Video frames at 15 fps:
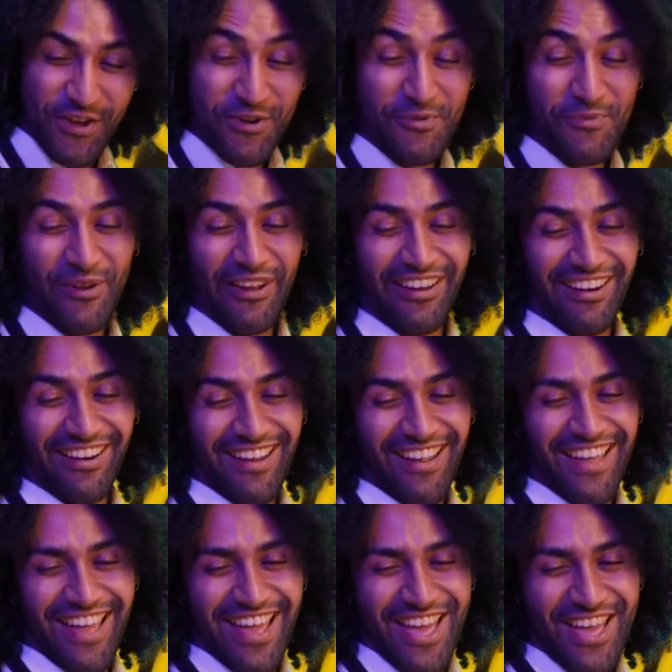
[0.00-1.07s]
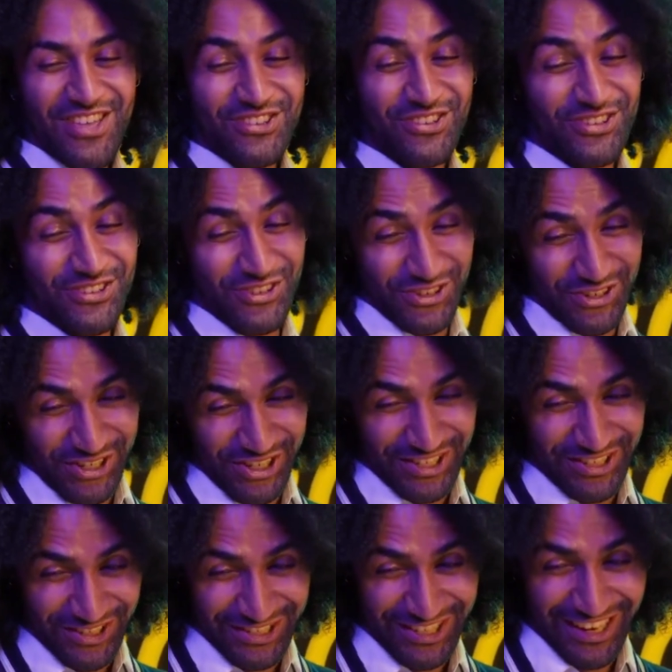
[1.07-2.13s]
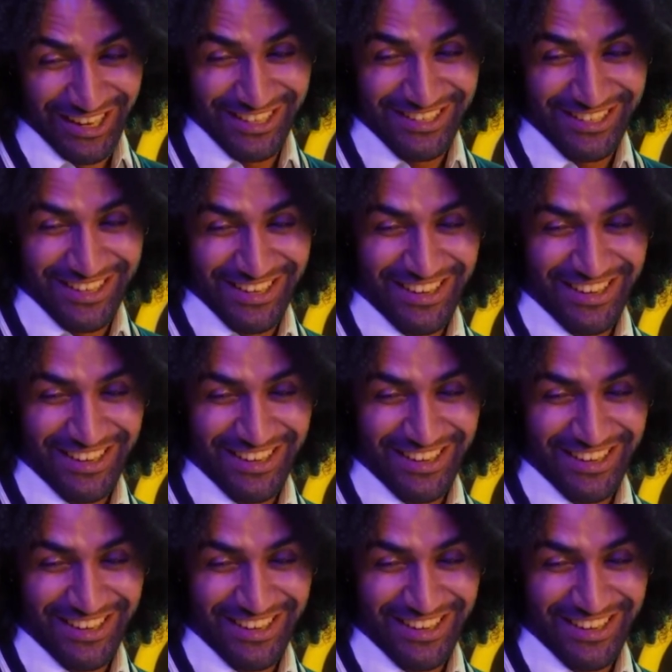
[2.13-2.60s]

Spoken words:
never saw them anymore. From that